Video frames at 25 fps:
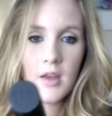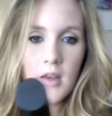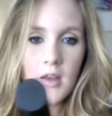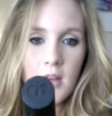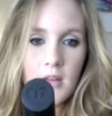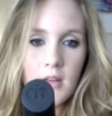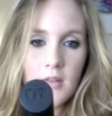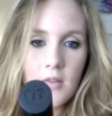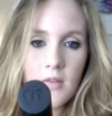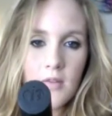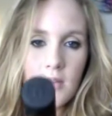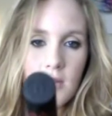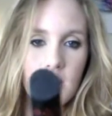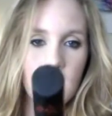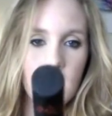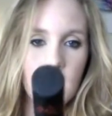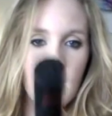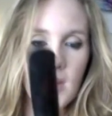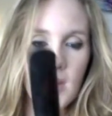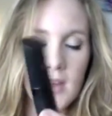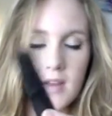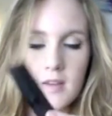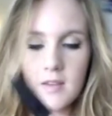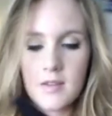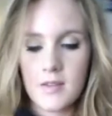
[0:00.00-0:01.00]
It's
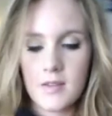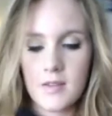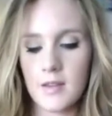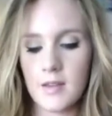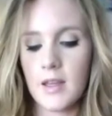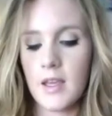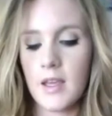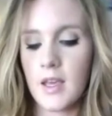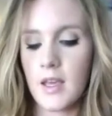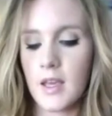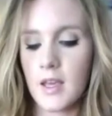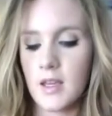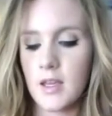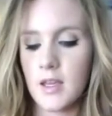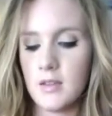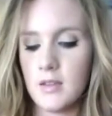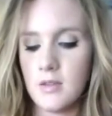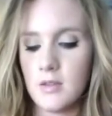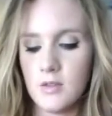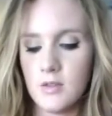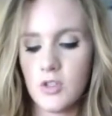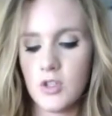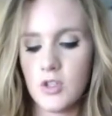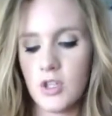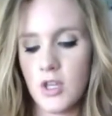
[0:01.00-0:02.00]
very sleek and
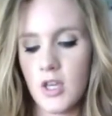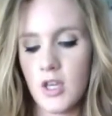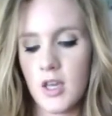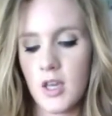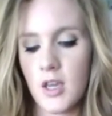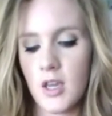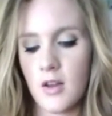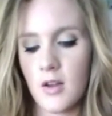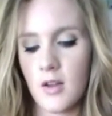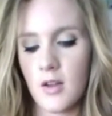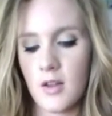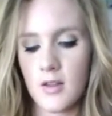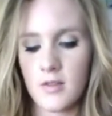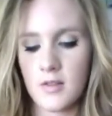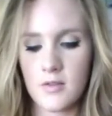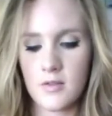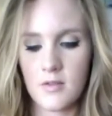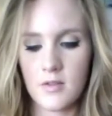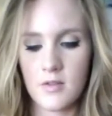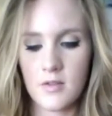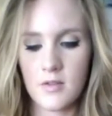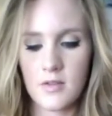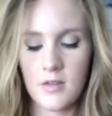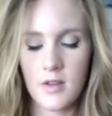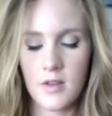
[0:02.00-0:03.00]
chic and all that sort
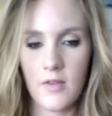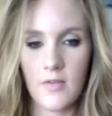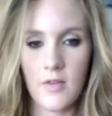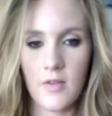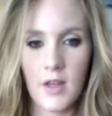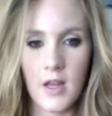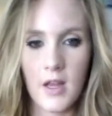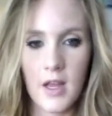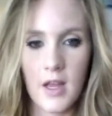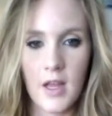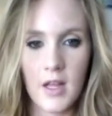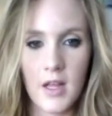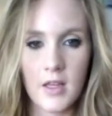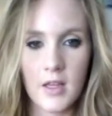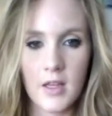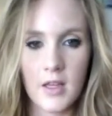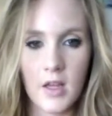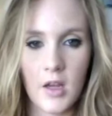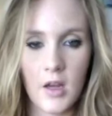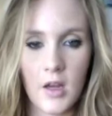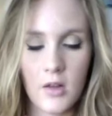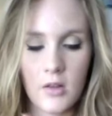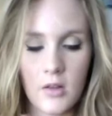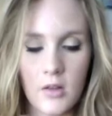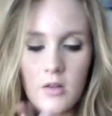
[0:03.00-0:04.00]
of stuff. And I got the
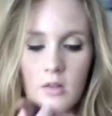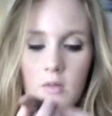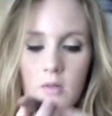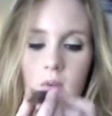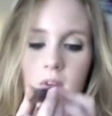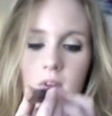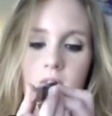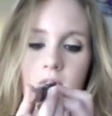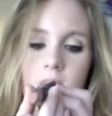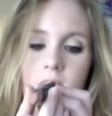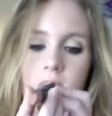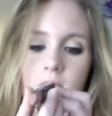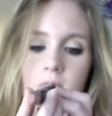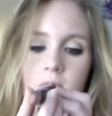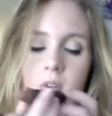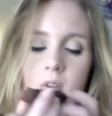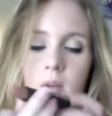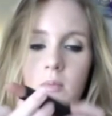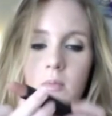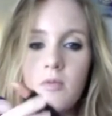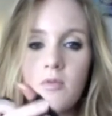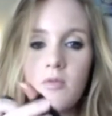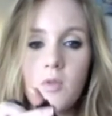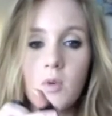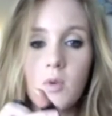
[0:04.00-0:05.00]
color, what is number
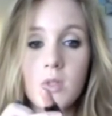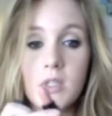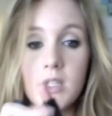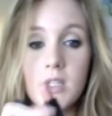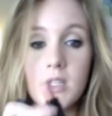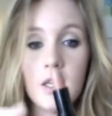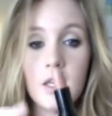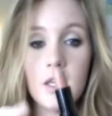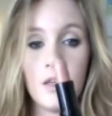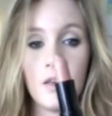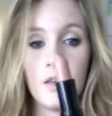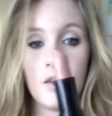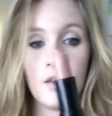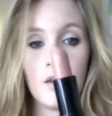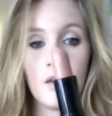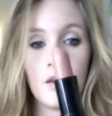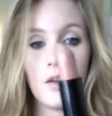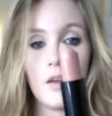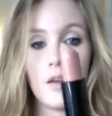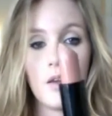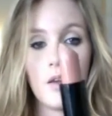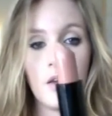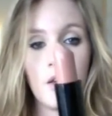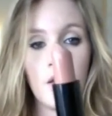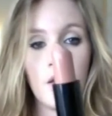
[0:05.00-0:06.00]
14,
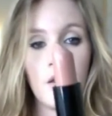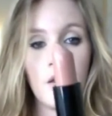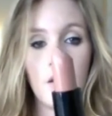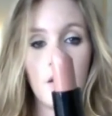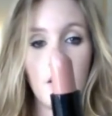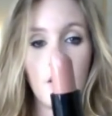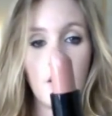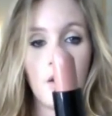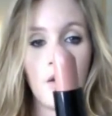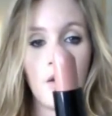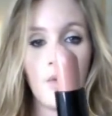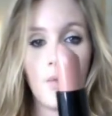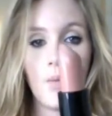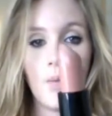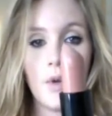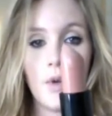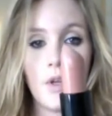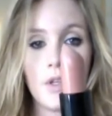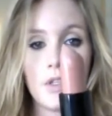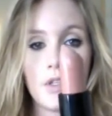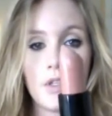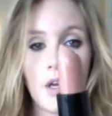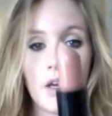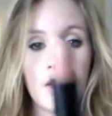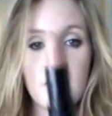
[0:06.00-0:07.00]

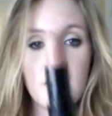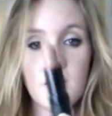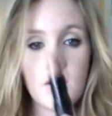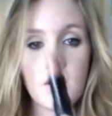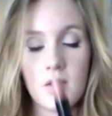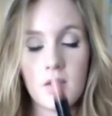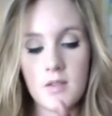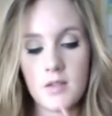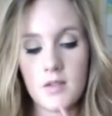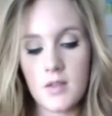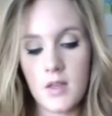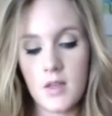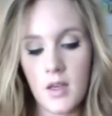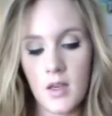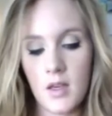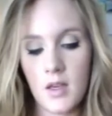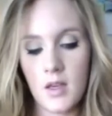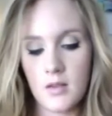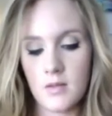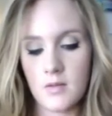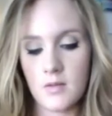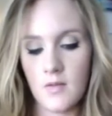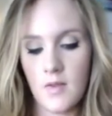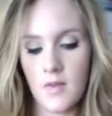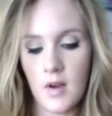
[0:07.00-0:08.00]
which, as you can see,
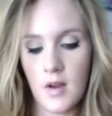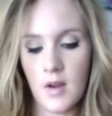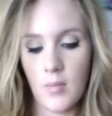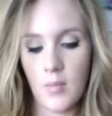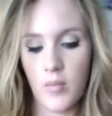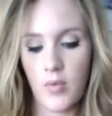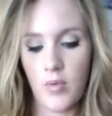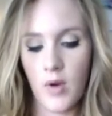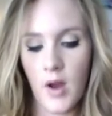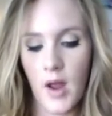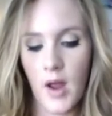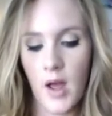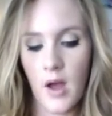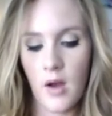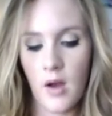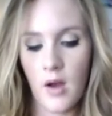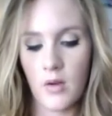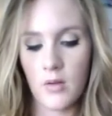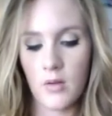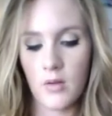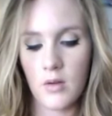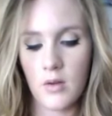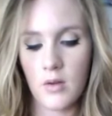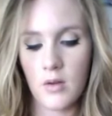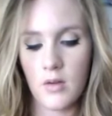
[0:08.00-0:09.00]
is a very
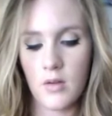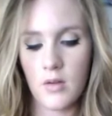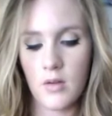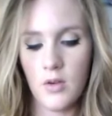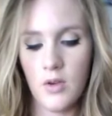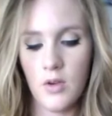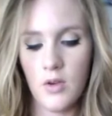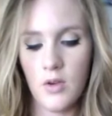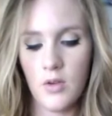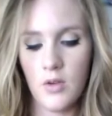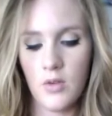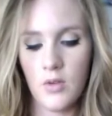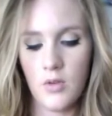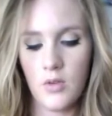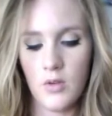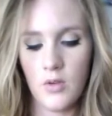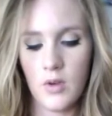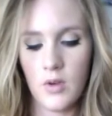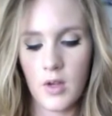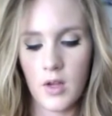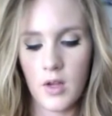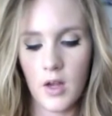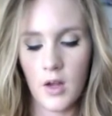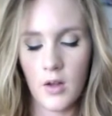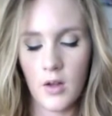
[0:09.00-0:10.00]
brown nude
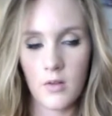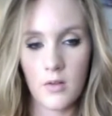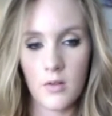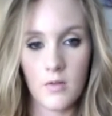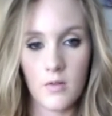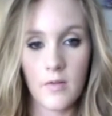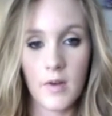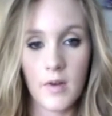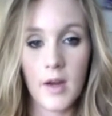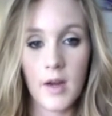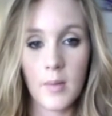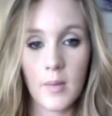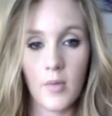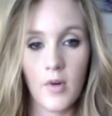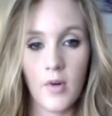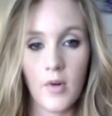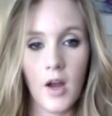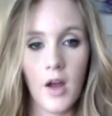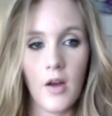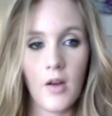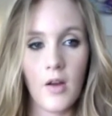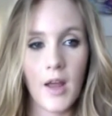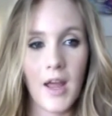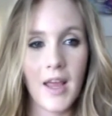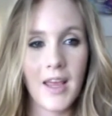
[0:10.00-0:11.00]
color. Very
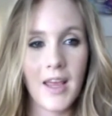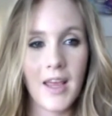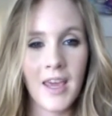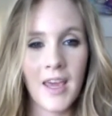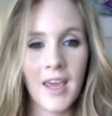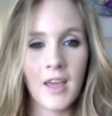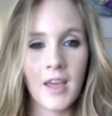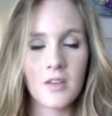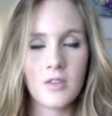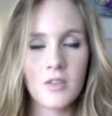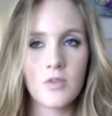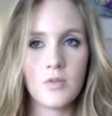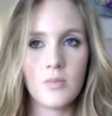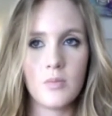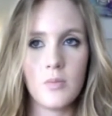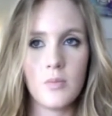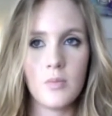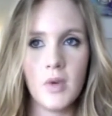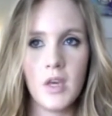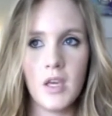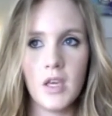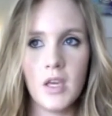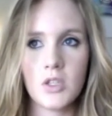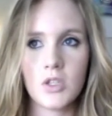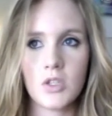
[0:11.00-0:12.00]
brown. I can't do
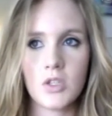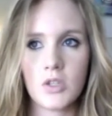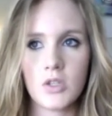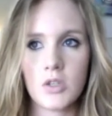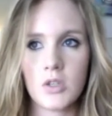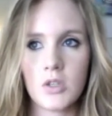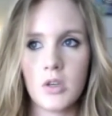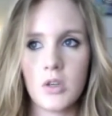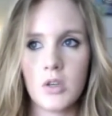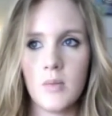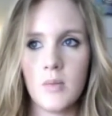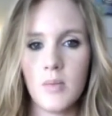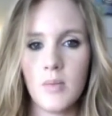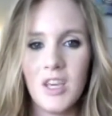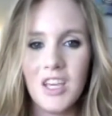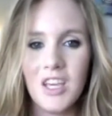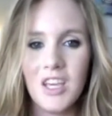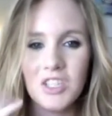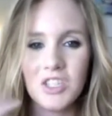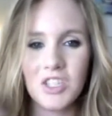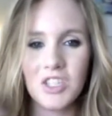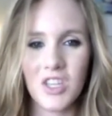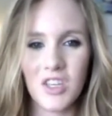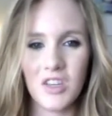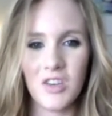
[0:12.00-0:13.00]

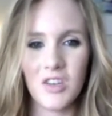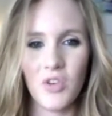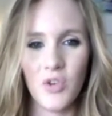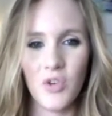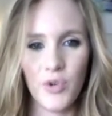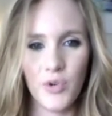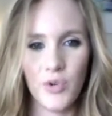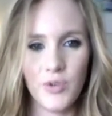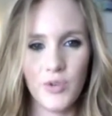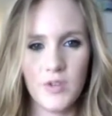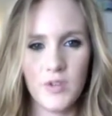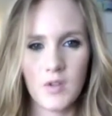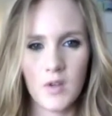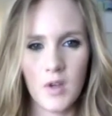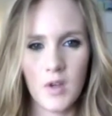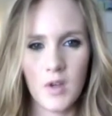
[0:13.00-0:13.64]
peachy nudes.